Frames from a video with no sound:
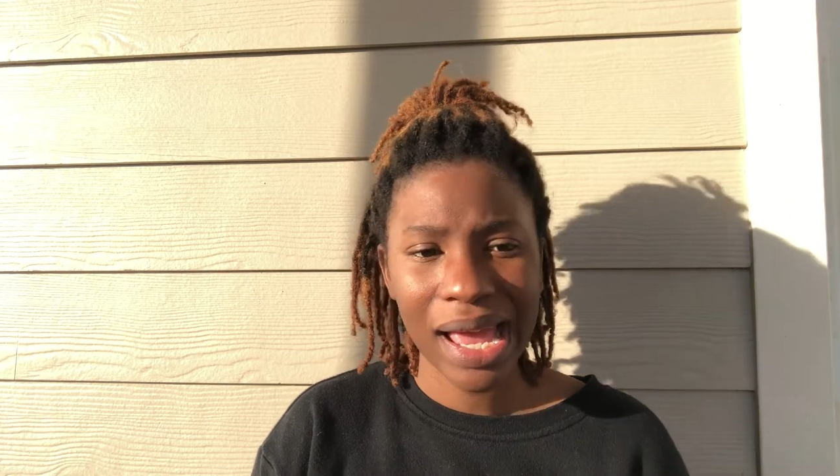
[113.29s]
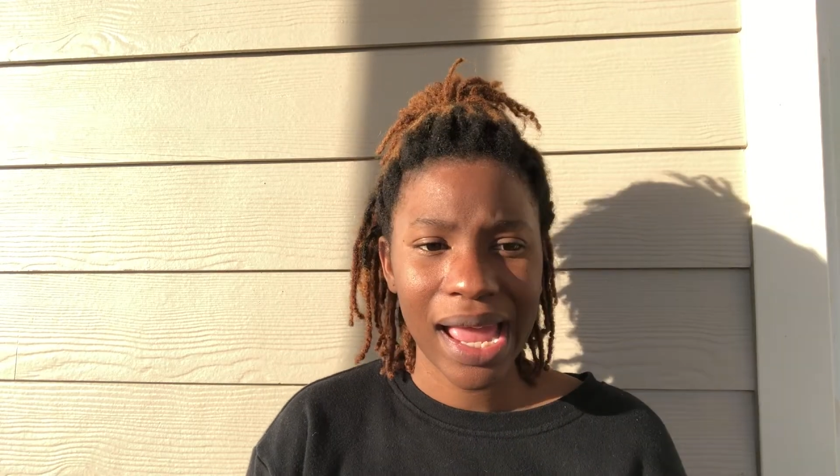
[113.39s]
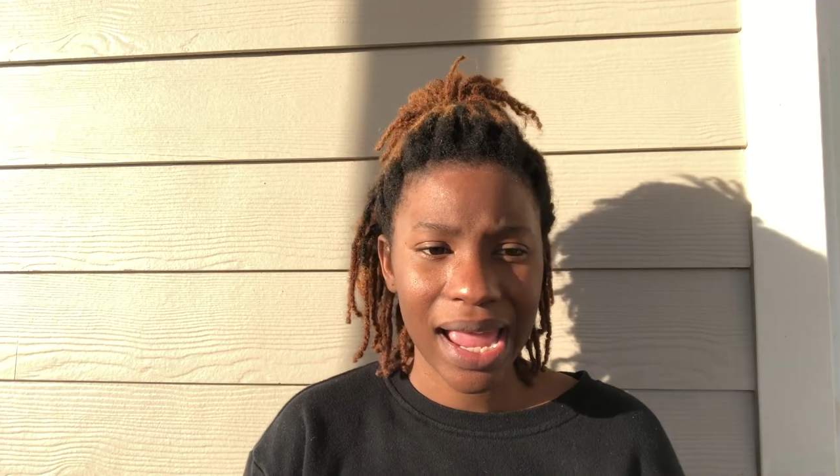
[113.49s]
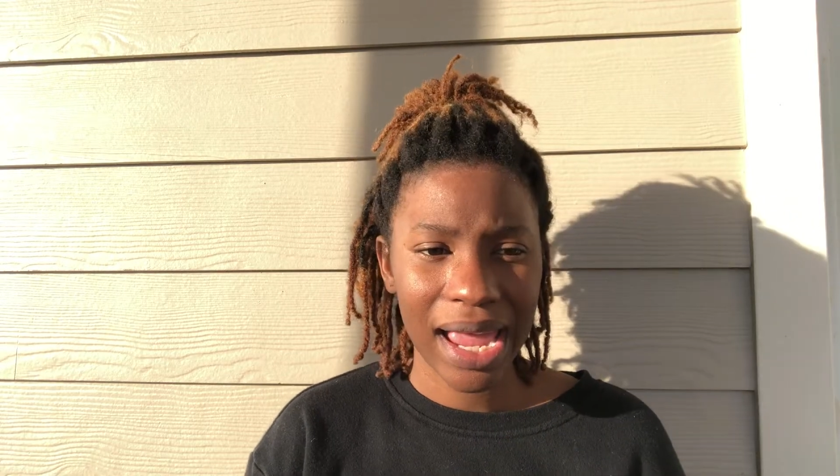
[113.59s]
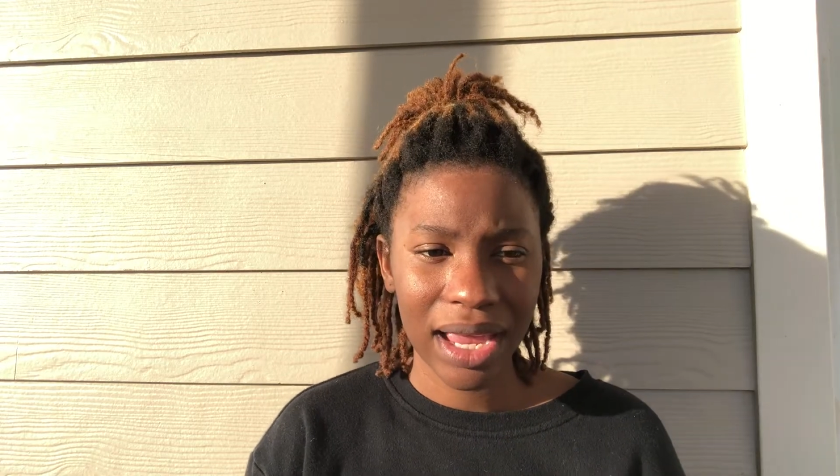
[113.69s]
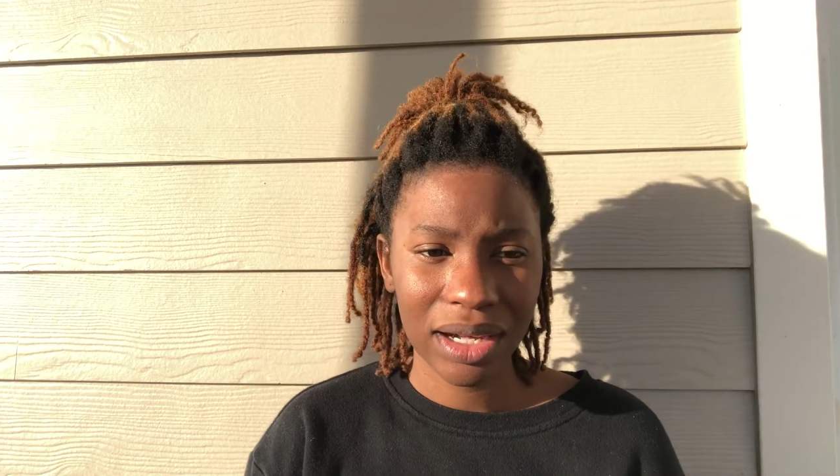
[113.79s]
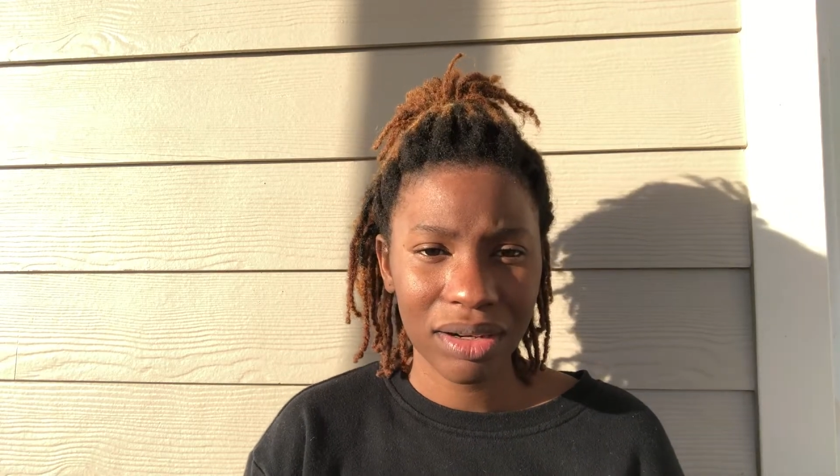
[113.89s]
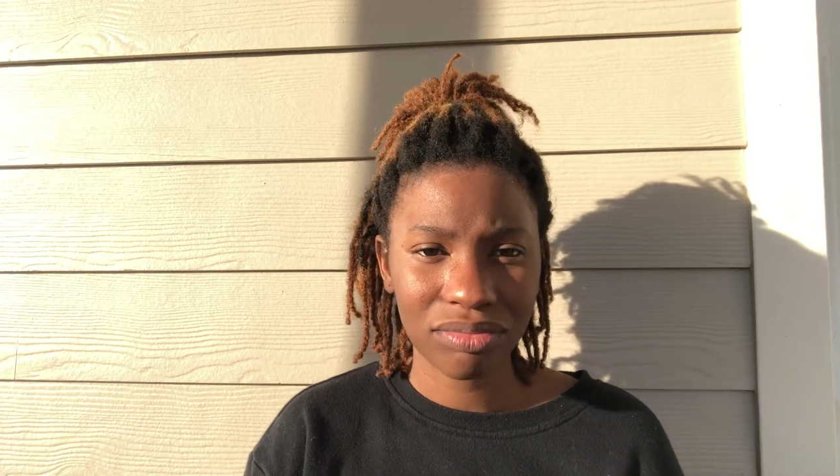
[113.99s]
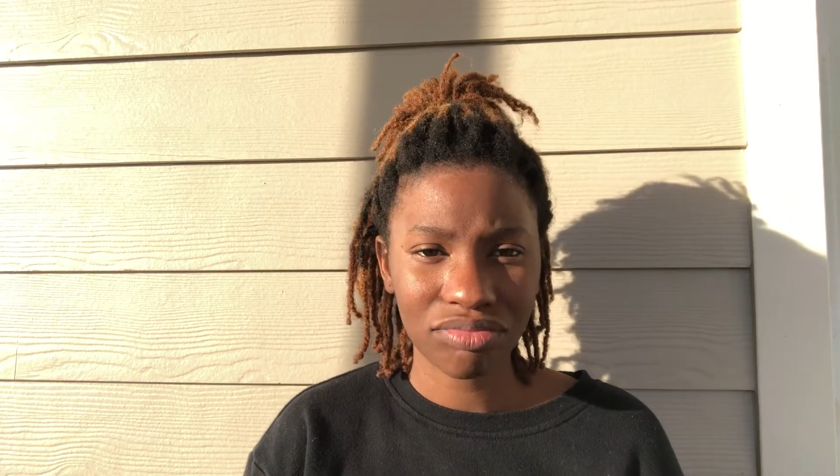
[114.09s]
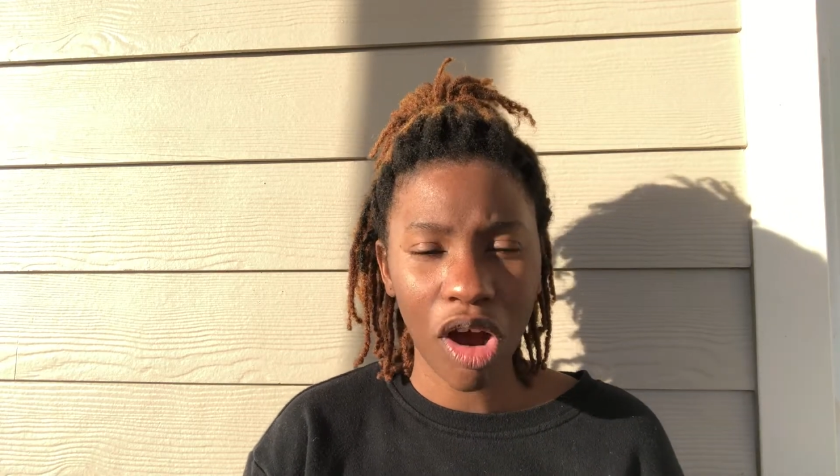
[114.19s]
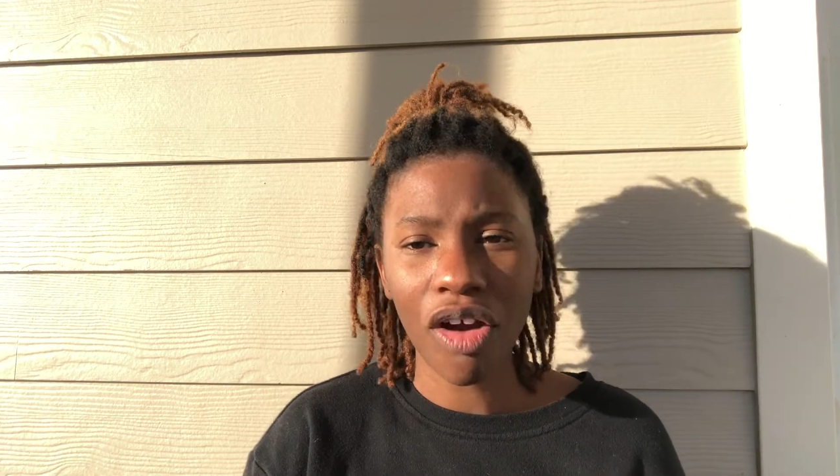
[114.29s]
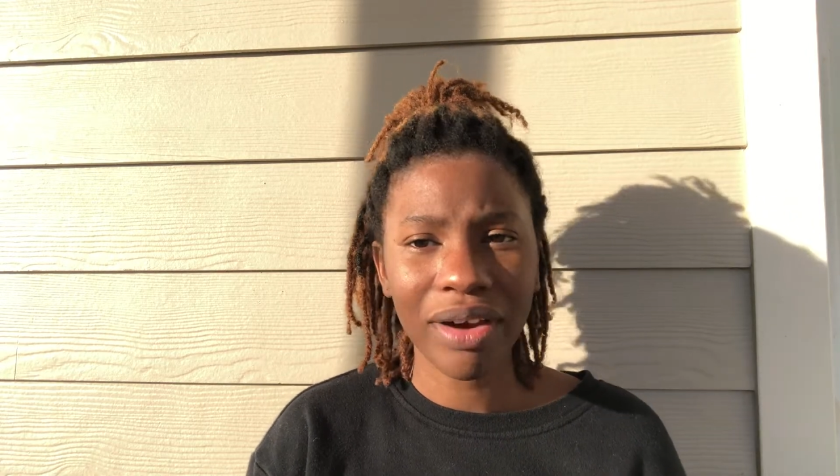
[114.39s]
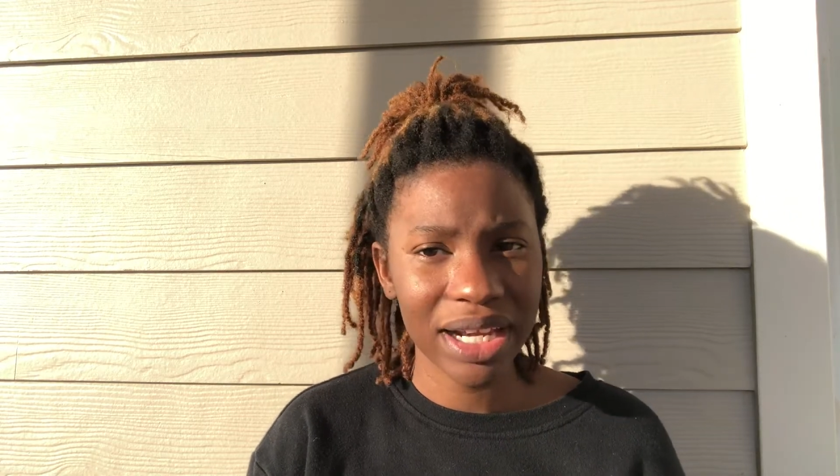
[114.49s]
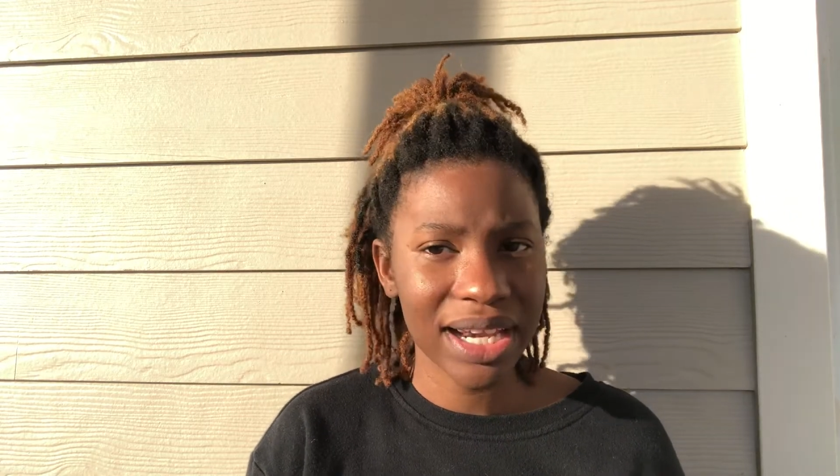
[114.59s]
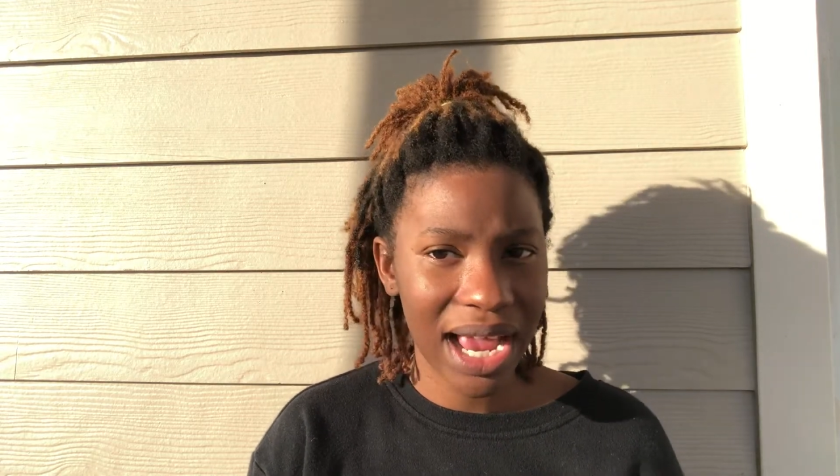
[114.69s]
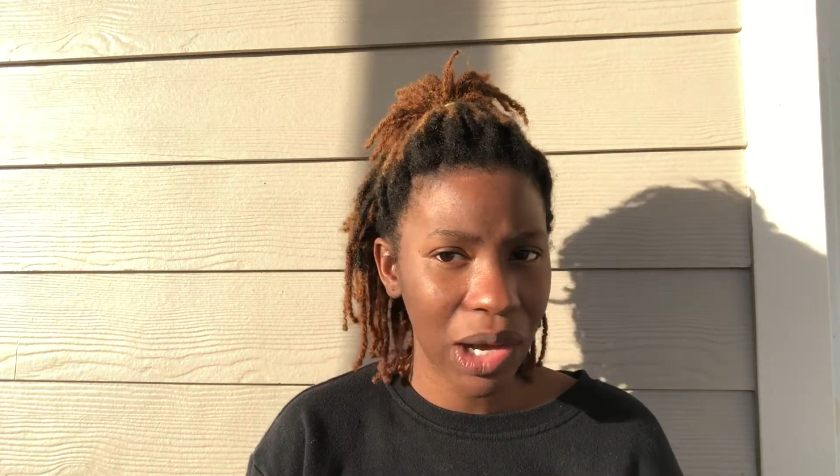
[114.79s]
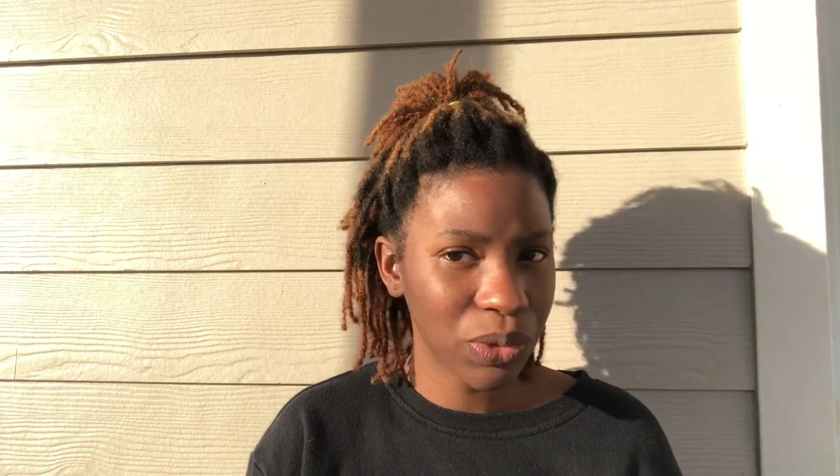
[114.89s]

and already now